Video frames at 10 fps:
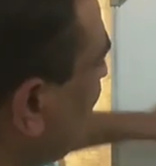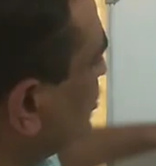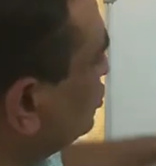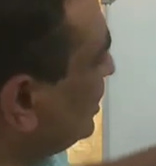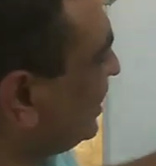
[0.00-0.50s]

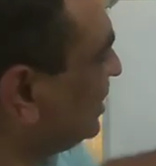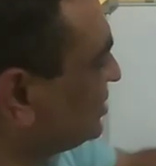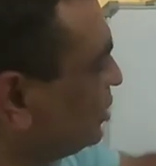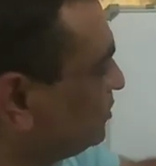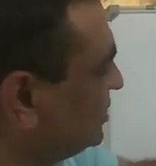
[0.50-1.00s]
To the right hand
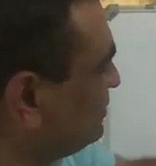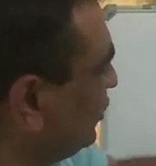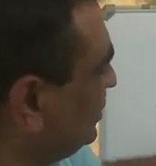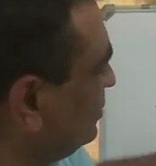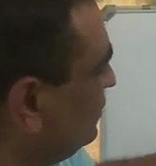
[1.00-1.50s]
side of this
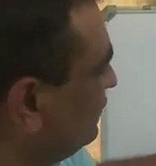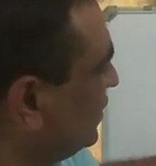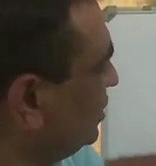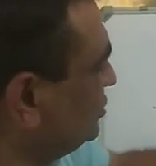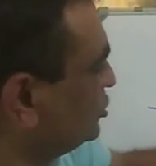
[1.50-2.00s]
point,
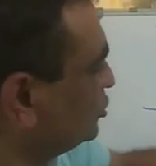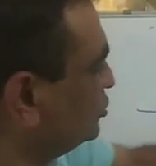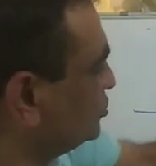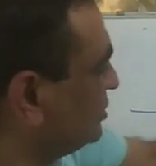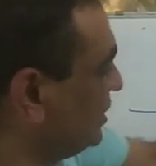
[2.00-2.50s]
1,
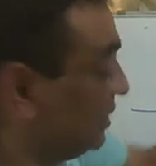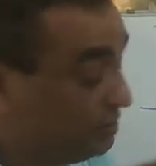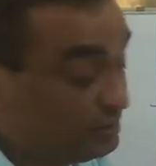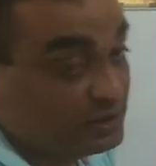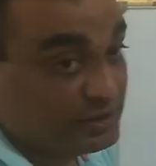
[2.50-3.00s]
2, 3.
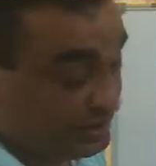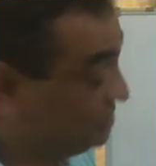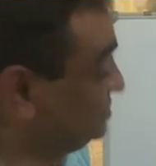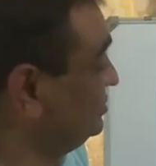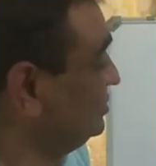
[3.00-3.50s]

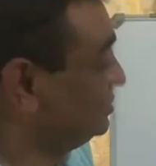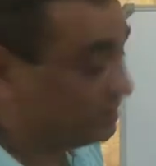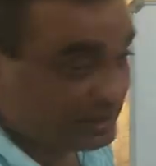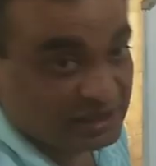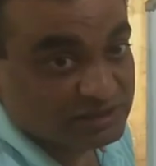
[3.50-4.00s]
Yes,
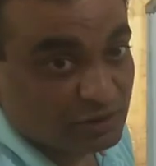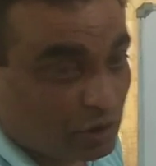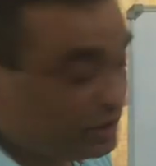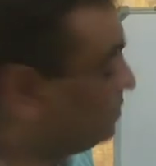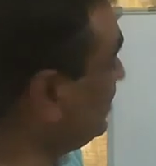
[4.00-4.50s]
3 is
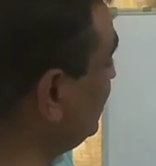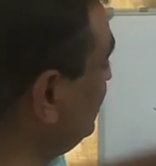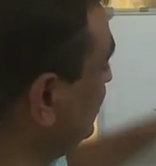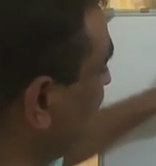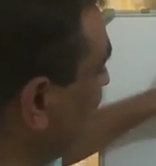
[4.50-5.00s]
odd number.
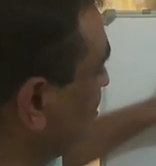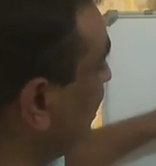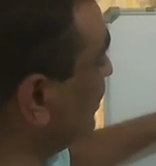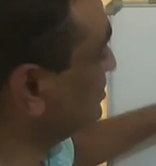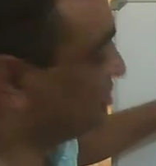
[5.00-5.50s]

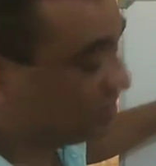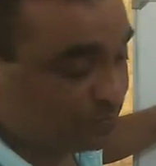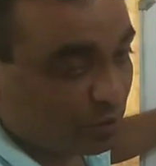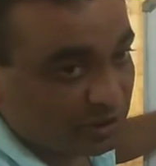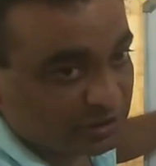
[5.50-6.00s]
Hence, this
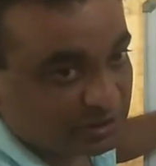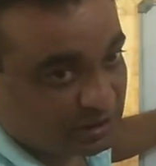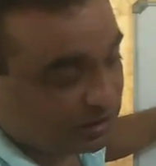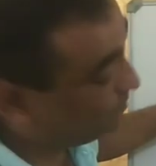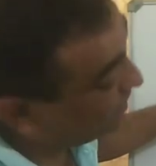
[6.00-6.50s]
point
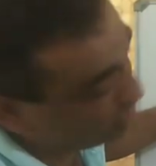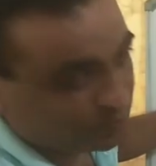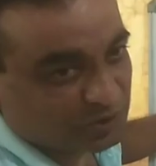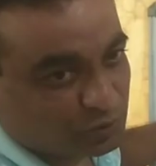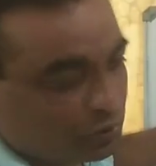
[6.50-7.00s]
is a part of
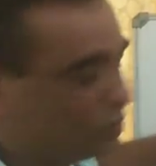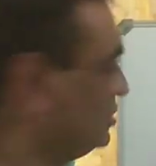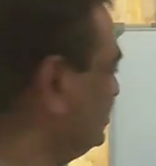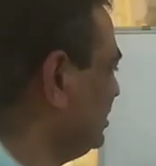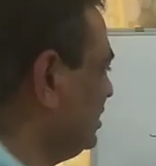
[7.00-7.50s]
the root
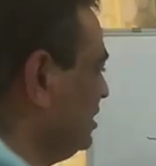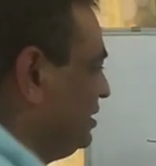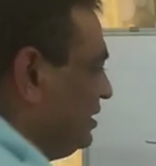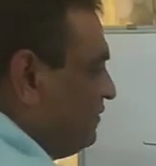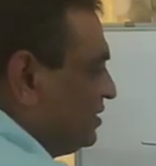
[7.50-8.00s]
locus.
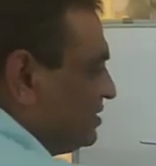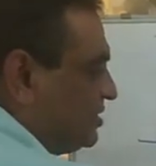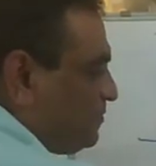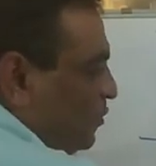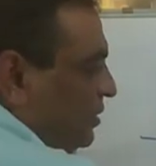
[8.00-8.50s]
Even
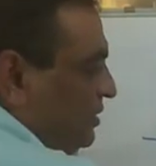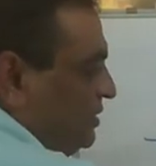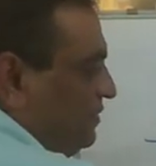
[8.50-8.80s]
this point.